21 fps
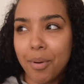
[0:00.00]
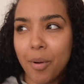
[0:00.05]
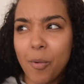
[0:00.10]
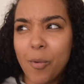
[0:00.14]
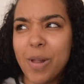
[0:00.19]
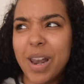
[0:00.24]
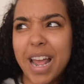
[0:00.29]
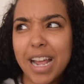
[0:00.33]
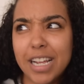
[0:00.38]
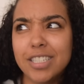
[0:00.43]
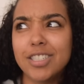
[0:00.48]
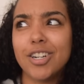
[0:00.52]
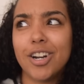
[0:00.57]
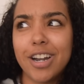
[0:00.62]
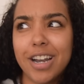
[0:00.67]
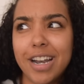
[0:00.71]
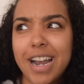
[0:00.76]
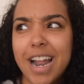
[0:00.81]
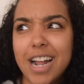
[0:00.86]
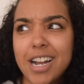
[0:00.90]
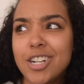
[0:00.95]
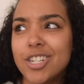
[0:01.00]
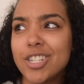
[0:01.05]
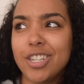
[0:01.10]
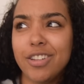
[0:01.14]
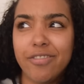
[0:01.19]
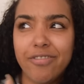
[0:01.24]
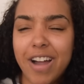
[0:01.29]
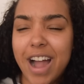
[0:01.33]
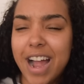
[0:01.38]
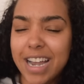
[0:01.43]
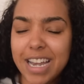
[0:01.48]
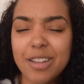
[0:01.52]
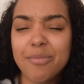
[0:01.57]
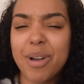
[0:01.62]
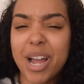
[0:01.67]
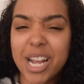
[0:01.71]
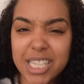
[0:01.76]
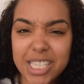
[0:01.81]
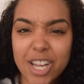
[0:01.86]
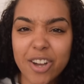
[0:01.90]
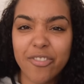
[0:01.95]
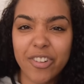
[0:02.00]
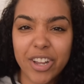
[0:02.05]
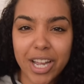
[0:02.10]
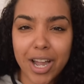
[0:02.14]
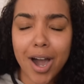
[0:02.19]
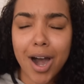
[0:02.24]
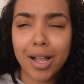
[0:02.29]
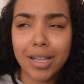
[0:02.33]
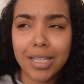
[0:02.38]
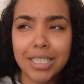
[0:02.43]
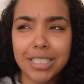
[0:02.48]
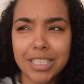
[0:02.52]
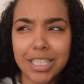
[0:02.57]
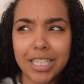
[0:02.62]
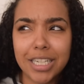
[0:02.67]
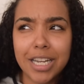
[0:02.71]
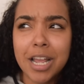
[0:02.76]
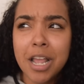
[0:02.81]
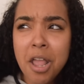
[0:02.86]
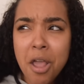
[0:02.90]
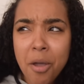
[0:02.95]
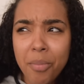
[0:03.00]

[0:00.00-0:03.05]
But when I started actually finding myself in college and